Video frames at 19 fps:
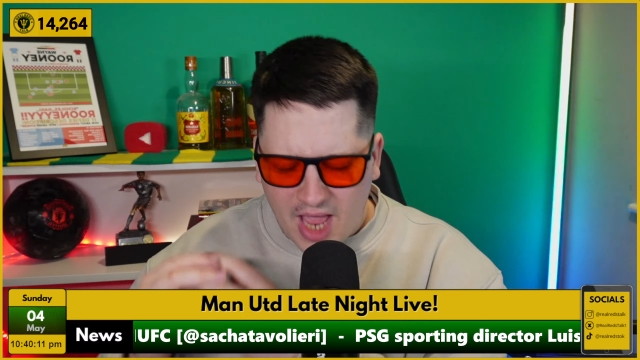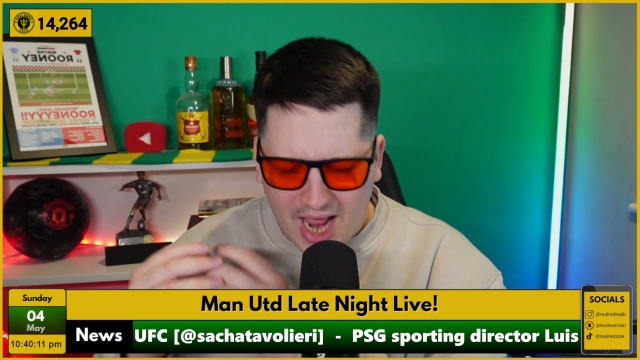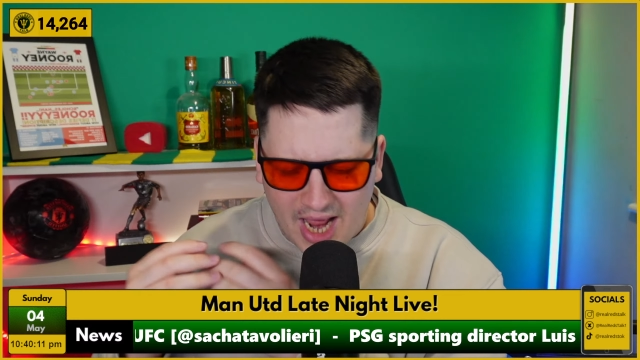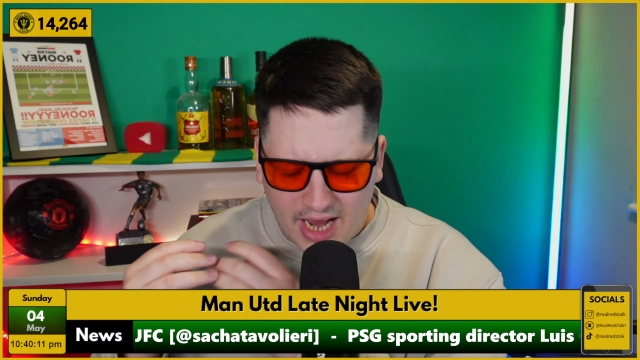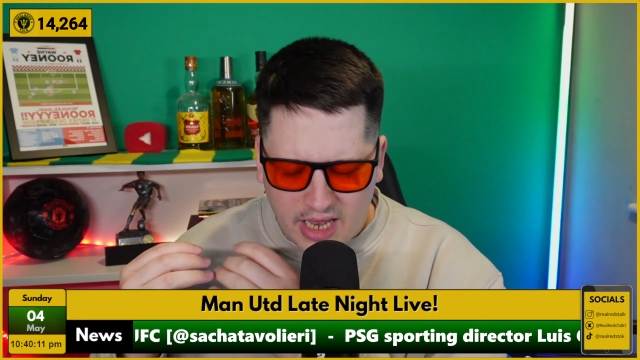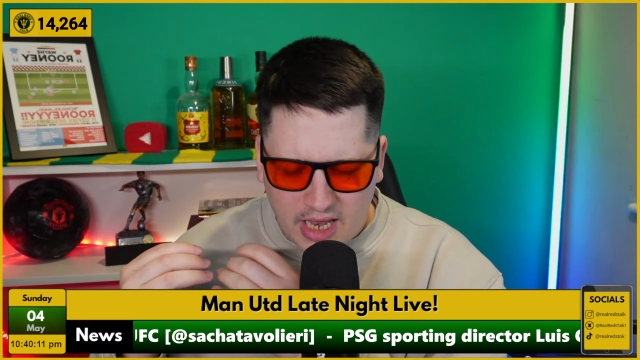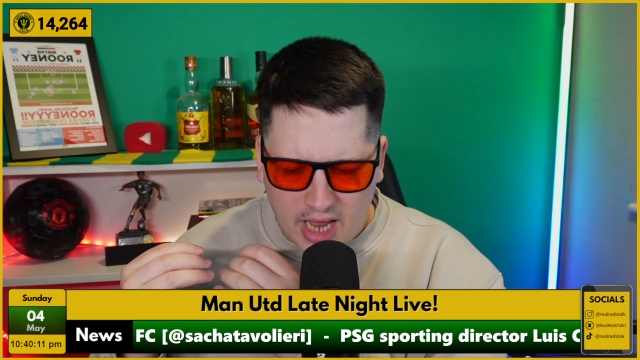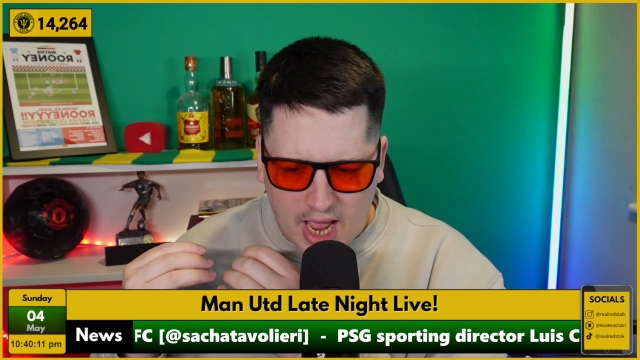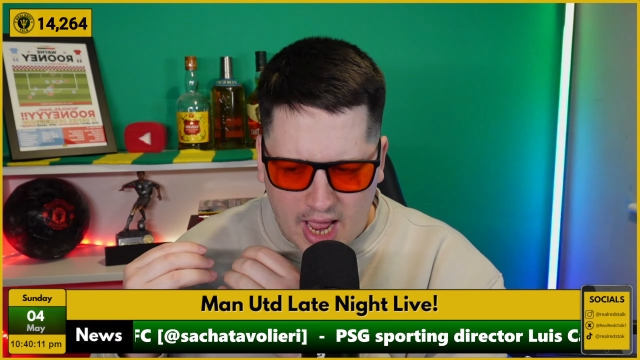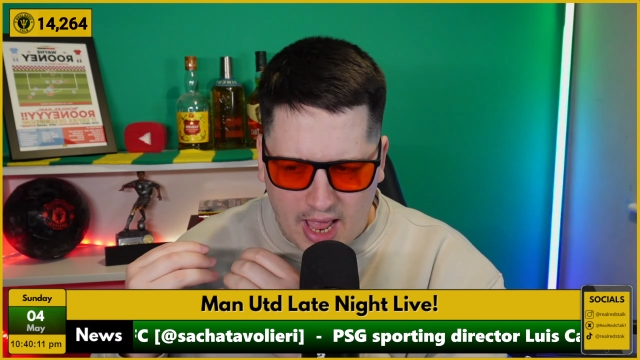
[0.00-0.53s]

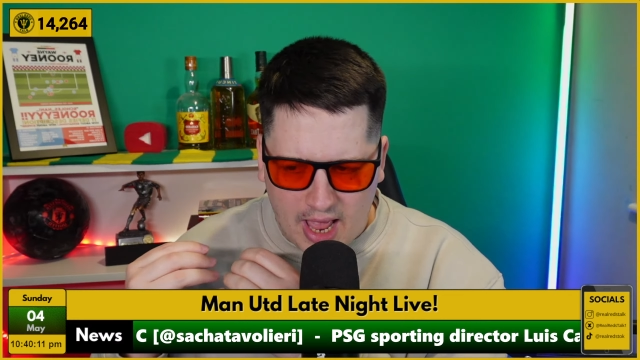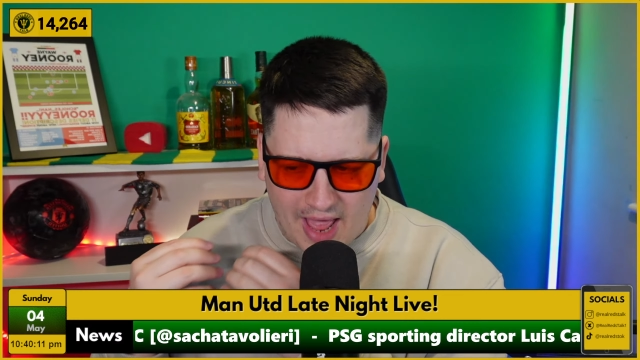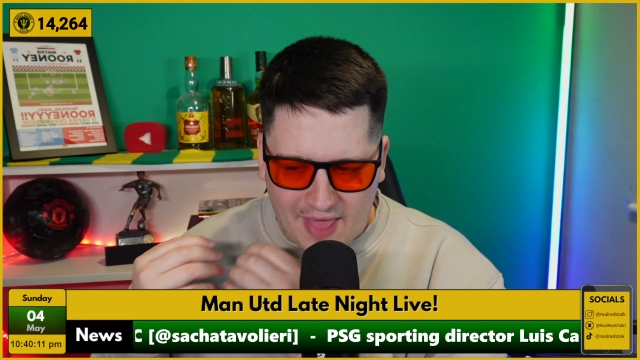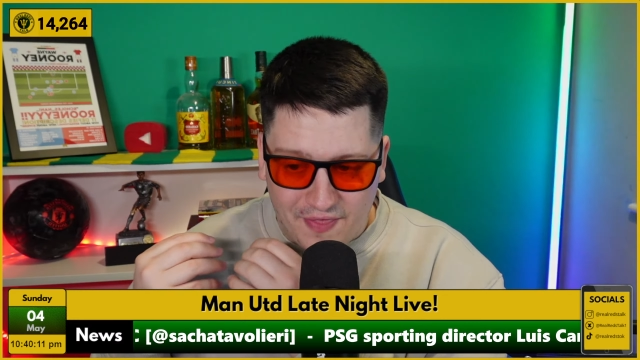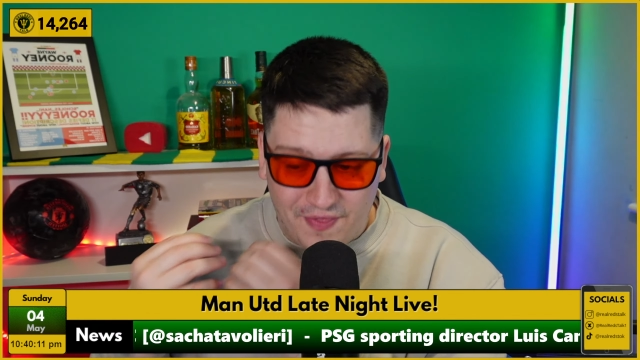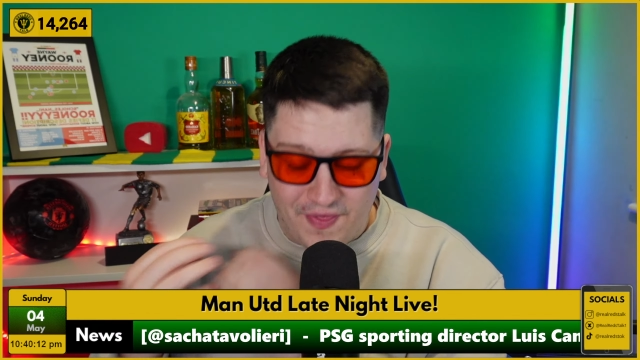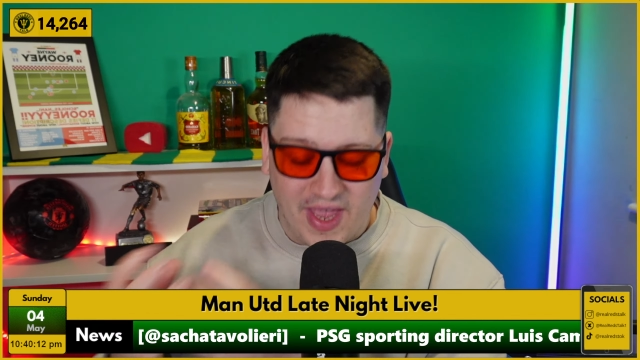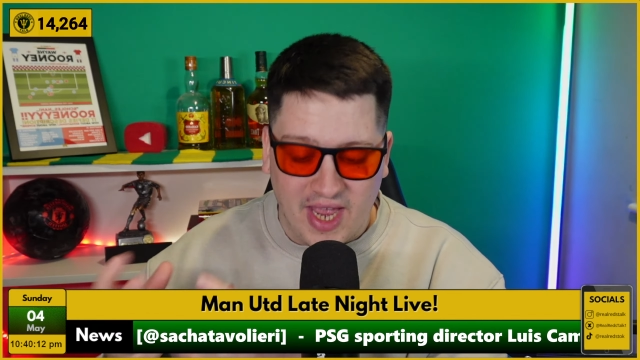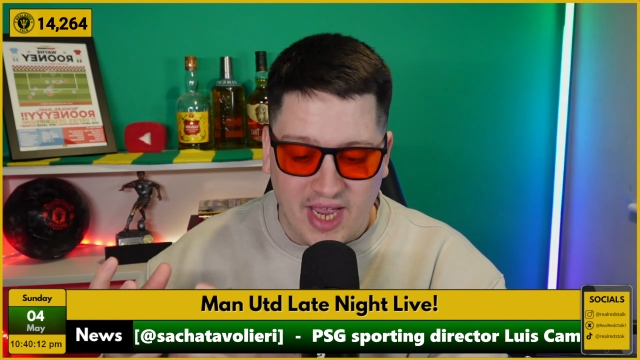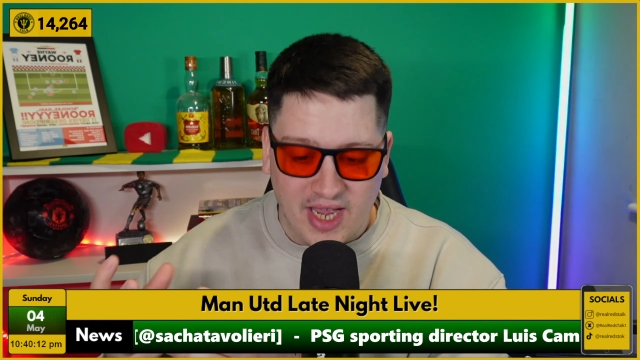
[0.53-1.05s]
And I
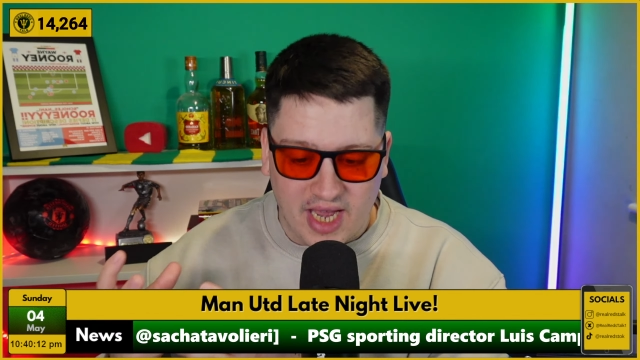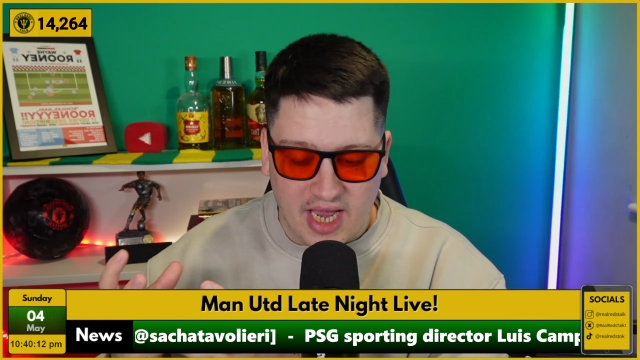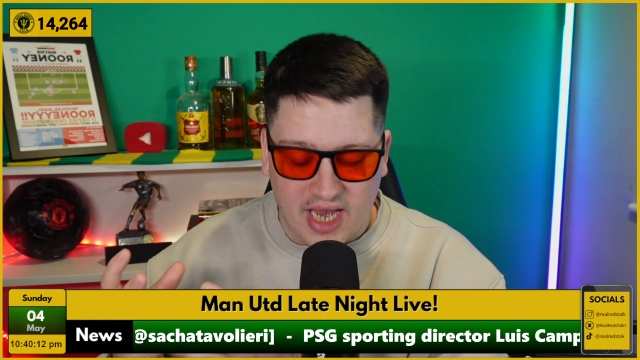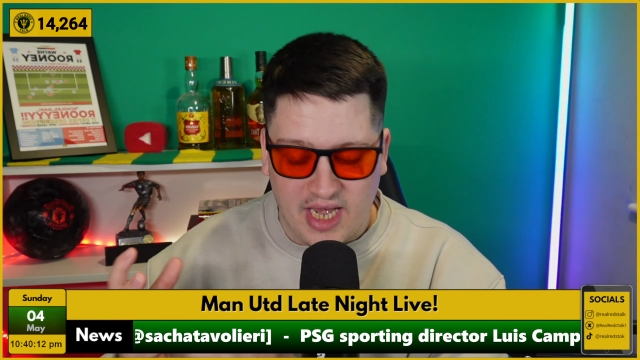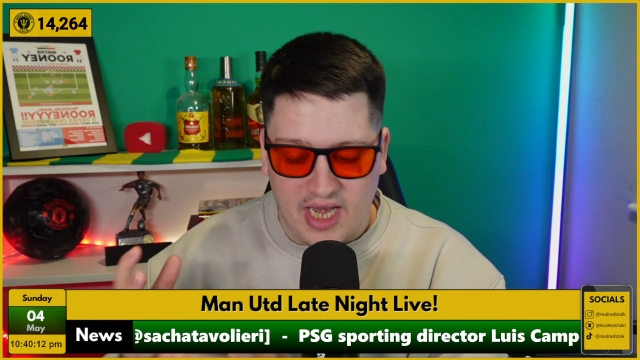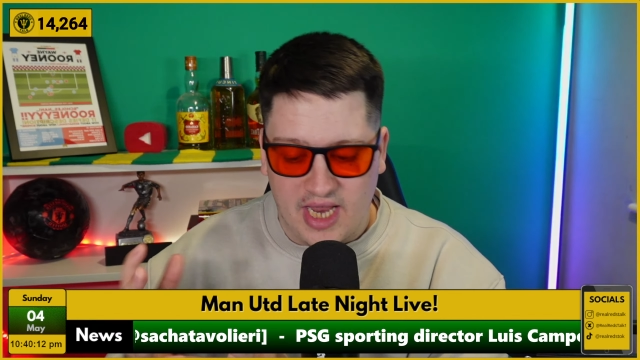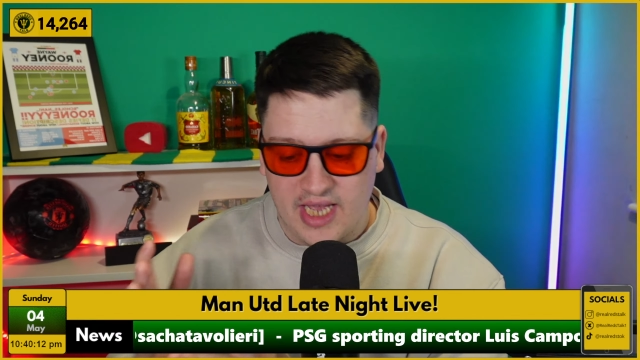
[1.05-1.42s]
think in